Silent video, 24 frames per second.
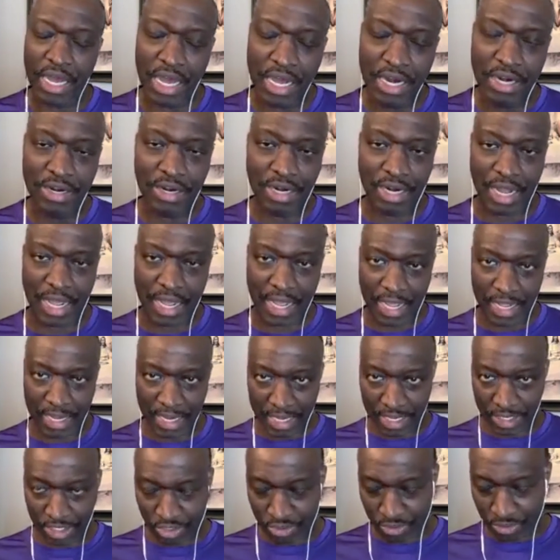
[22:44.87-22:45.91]
underlying
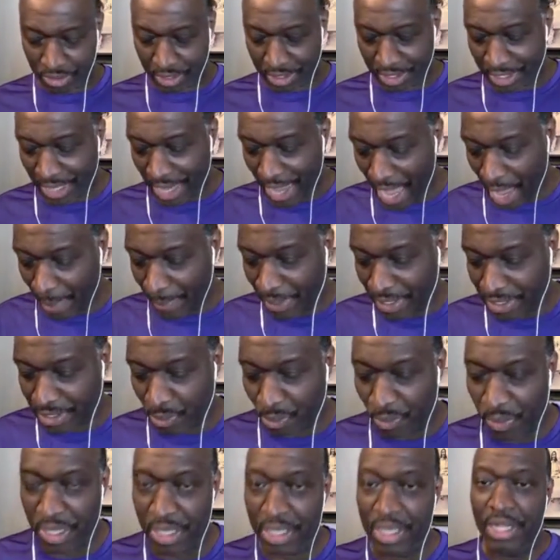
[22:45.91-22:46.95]
issues and topics
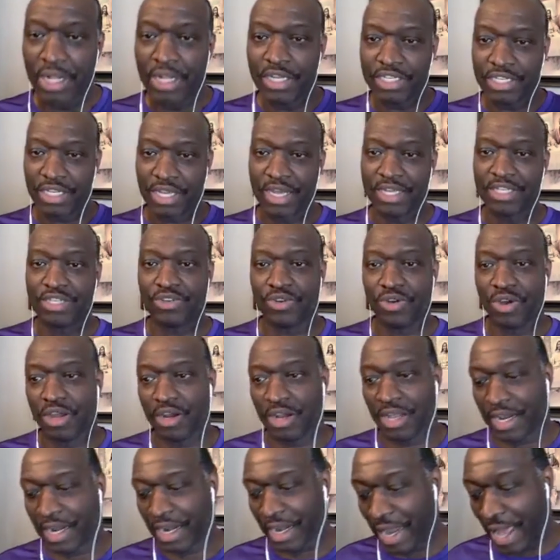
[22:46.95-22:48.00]
that we touch on
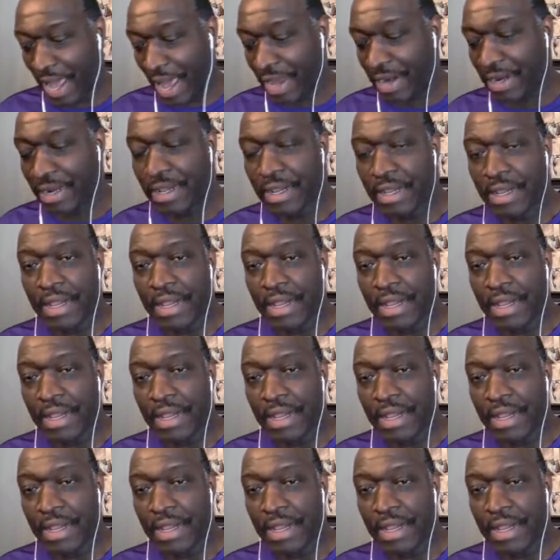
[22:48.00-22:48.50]
a lot,